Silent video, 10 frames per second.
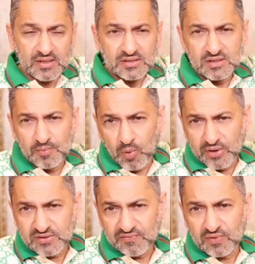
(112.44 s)
So the
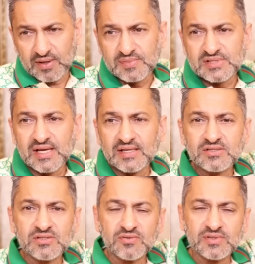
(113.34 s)
point of what I'm saying
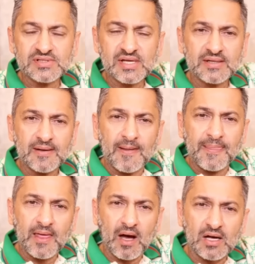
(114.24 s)
to you is that
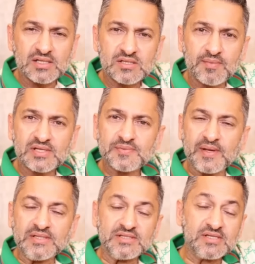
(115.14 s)
there are some
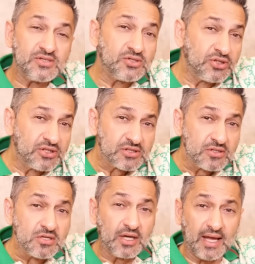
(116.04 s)
expenses that you need to
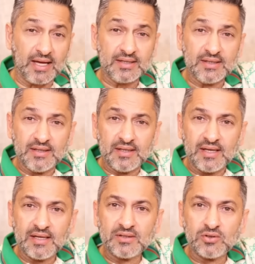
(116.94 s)
look at
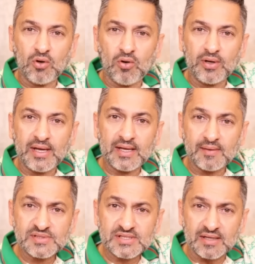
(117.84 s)
in your
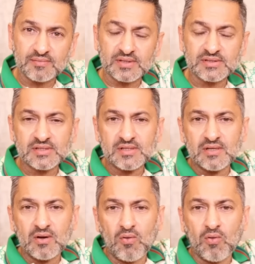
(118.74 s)
income statement
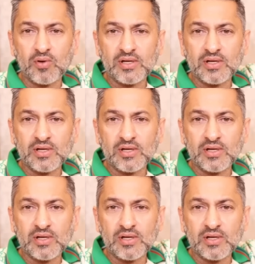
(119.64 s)
or